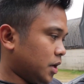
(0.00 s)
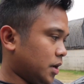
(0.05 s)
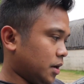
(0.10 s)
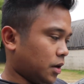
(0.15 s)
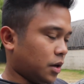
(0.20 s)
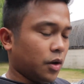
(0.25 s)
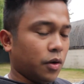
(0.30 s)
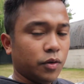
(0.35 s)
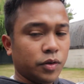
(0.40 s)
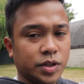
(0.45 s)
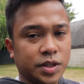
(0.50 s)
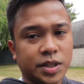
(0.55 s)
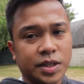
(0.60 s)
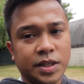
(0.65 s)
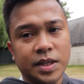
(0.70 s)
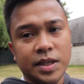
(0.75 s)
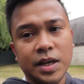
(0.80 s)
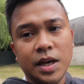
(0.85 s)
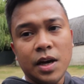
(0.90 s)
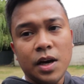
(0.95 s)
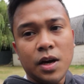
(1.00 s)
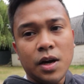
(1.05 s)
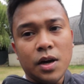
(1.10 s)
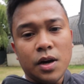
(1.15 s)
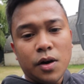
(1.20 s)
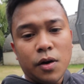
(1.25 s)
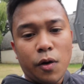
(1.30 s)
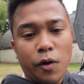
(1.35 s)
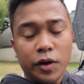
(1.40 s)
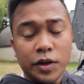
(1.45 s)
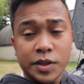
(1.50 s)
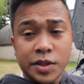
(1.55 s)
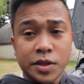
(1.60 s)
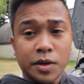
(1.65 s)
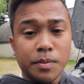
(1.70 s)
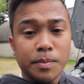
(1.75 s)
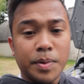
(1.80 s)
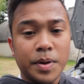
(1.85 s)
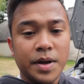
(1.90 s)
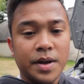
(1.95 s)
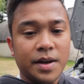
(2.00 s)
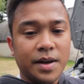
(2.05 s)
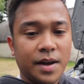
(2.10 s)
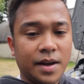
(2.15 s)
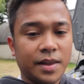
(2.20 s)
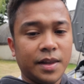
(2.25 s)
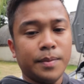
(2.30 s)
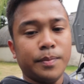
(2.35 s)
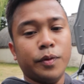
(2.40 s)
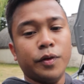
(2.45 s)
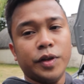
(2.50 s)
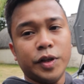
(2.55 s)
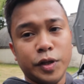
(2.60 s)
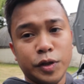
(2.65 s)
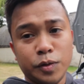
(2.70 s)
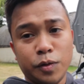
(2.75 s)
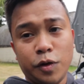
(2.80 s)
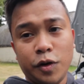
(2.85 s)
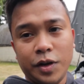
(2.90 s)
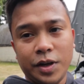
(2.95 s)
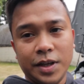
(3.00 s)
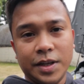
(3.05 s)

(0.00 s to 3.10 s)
close the oil sump and then put the new oil